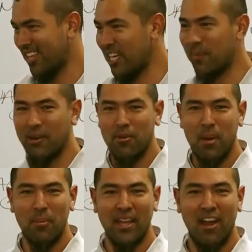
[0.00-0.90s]
Anybody
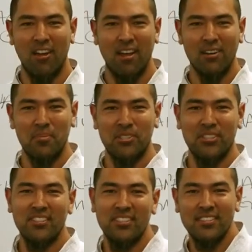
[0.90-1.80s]
remember Calgon
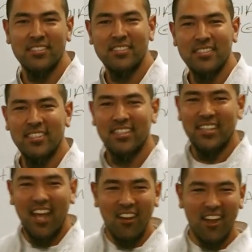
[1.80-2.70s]
commercials?
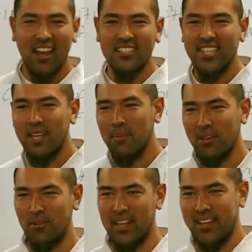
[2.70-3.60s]
Calgon, take
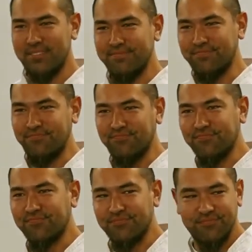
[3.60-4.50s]
me away.
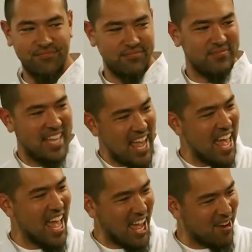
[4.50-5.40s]

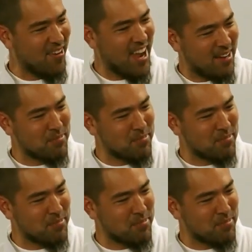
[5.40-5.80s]
Yeah, right?